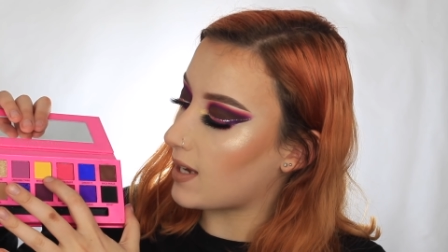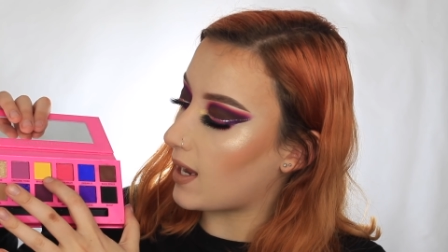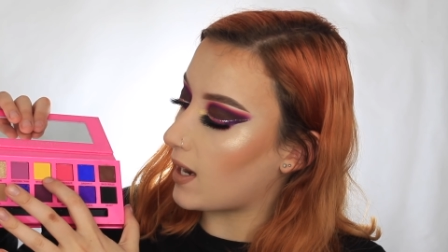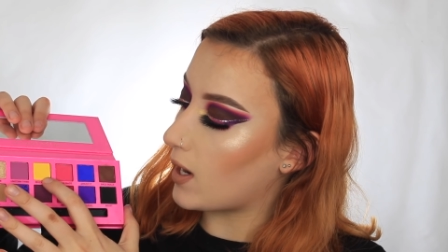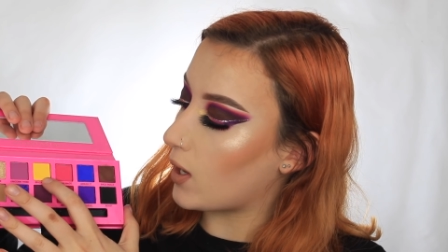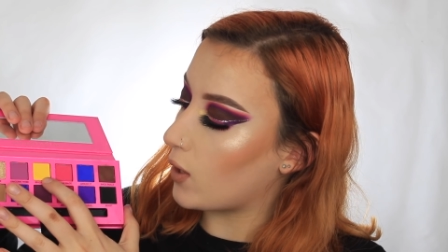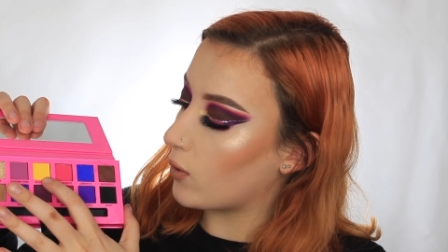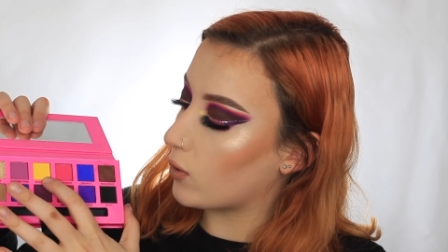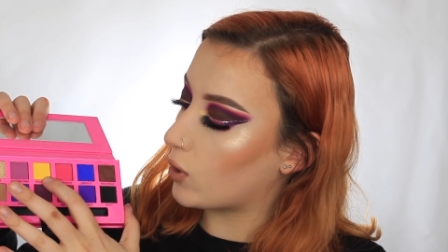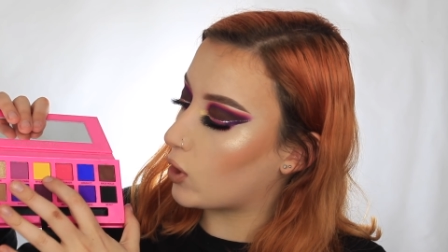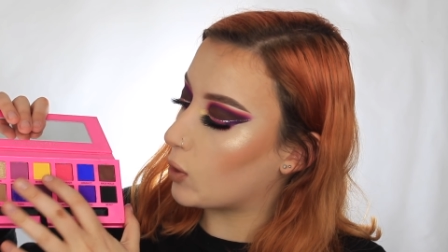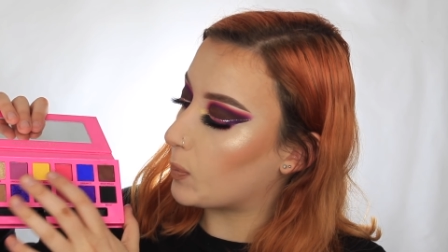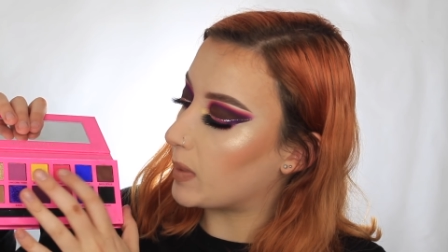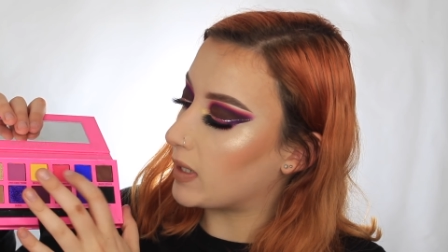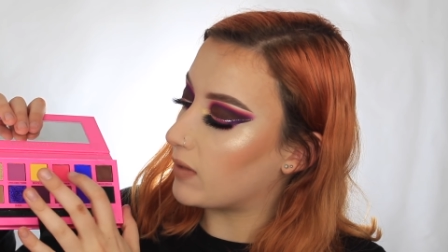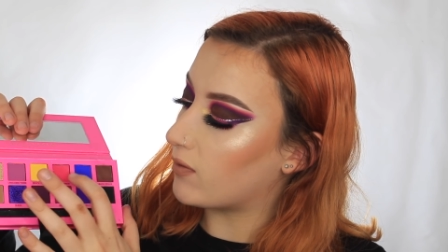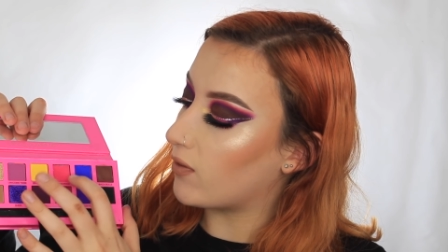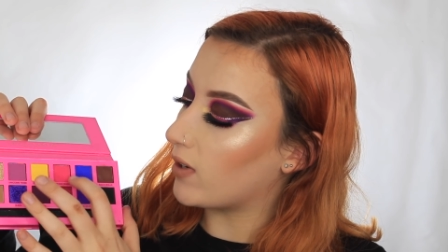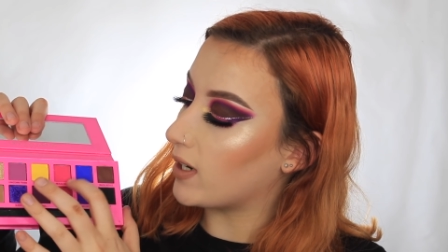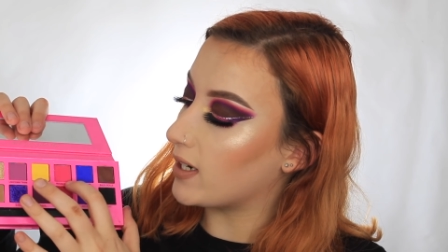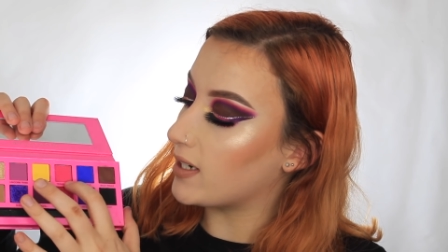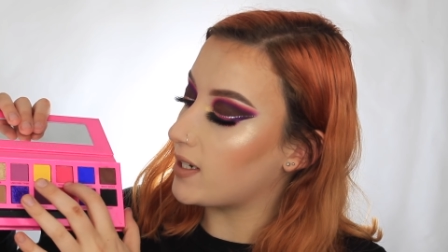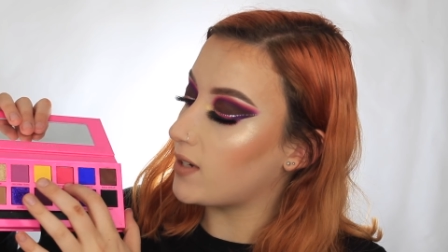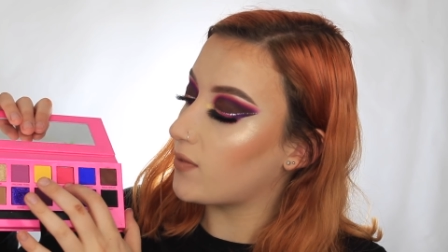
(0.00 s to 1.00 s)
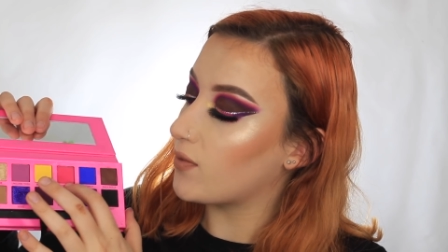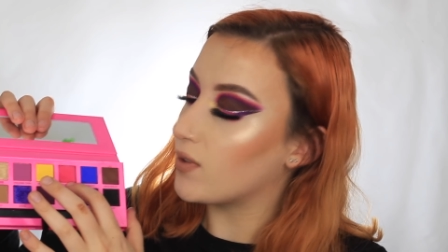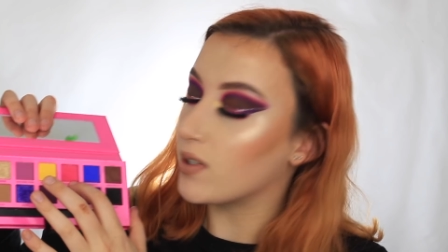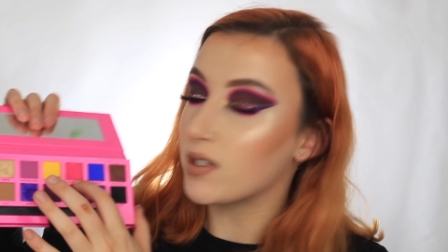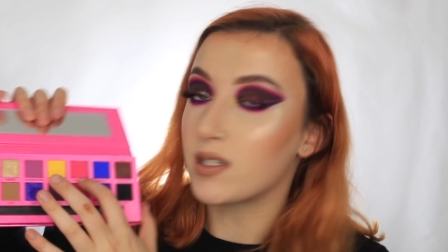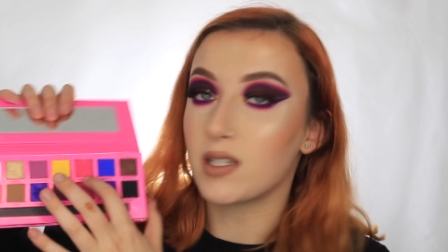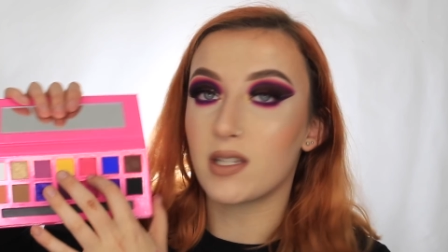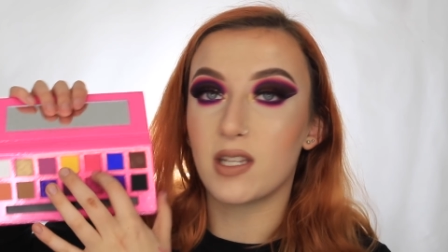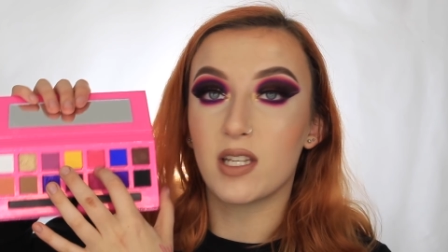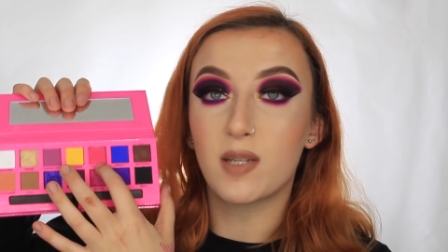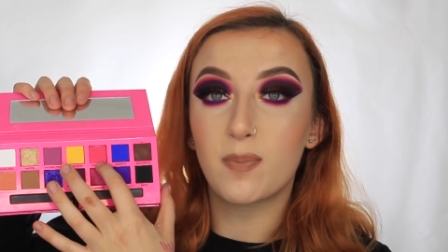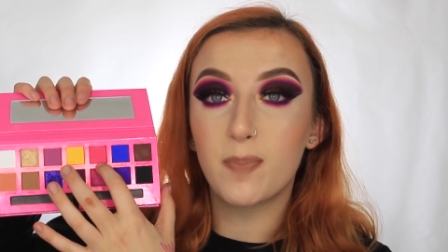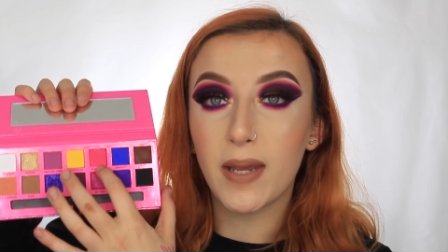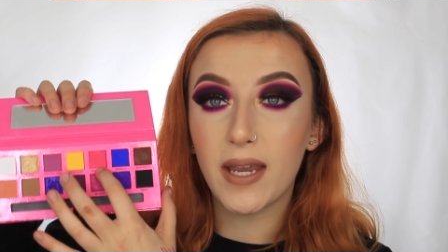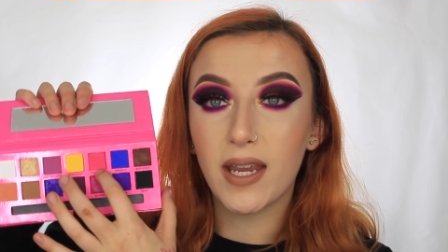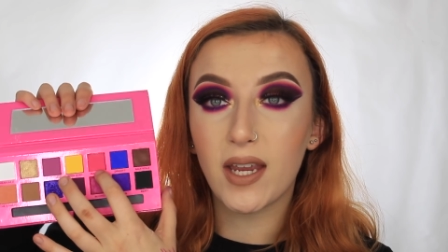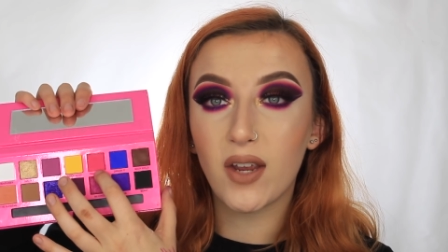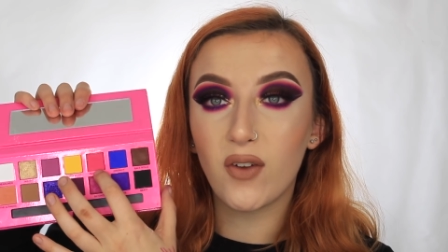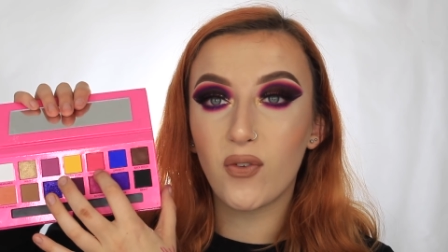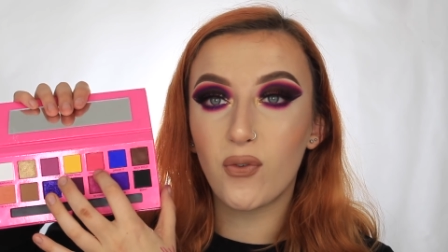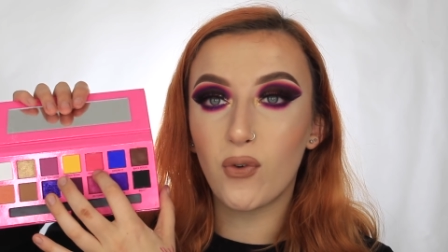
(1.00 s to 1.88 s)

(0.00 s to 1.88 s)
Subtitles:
yellow could be really different to this pink